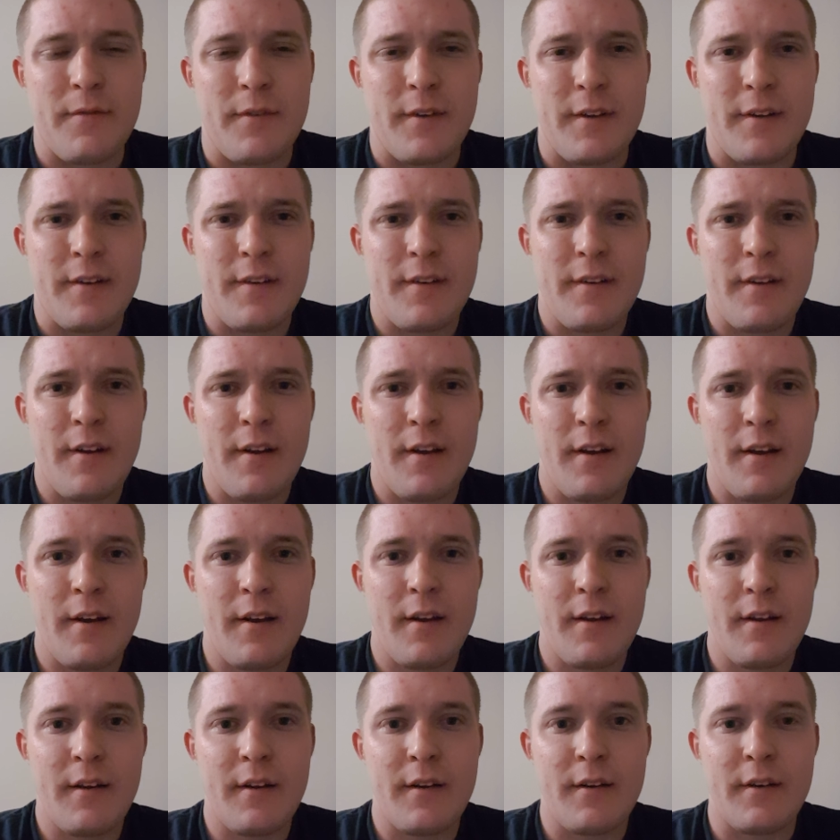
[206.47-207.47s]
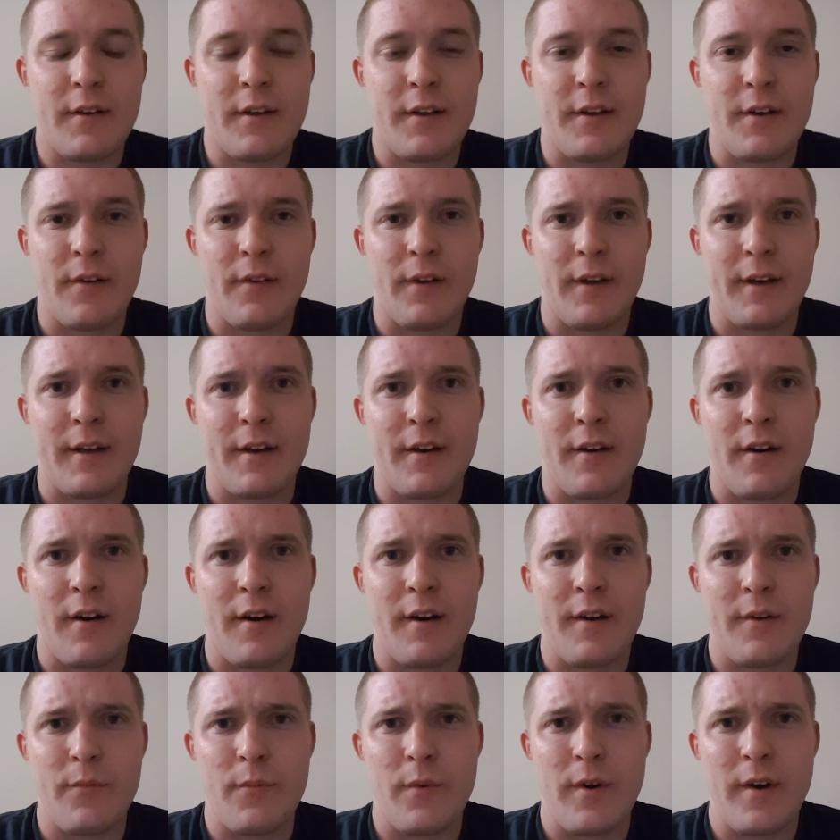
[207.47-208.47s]
it's, like an
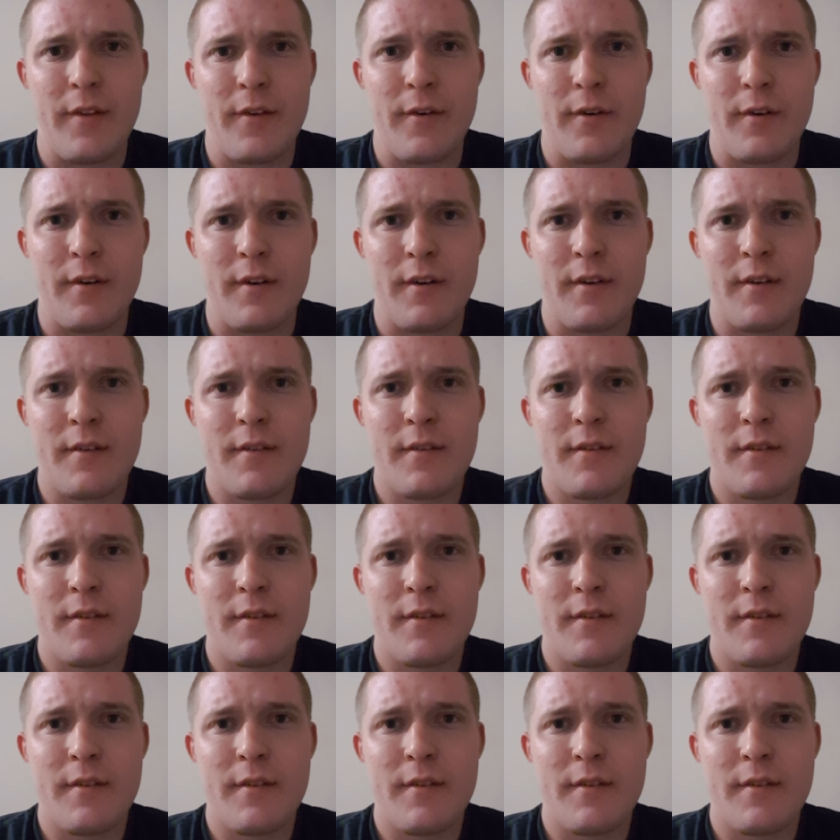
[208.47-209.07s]
odd weather,